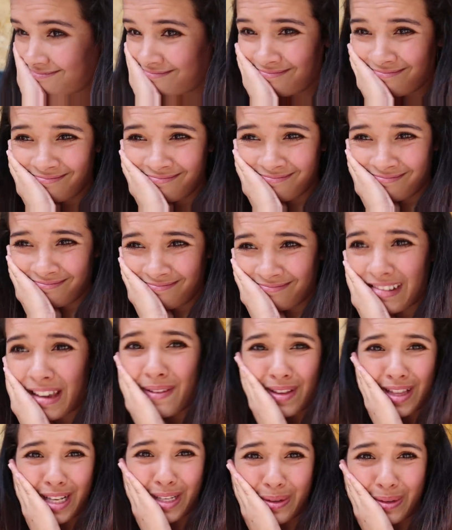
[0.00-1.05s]

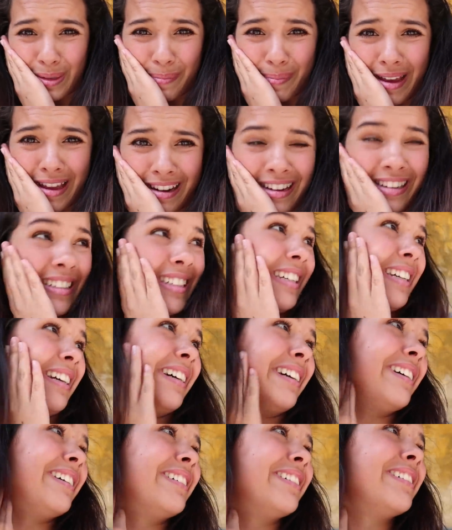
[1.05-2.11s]
Maybe this was a bad
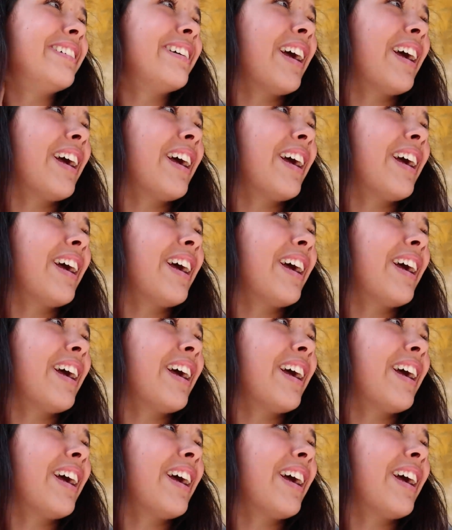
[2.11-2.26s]
idea.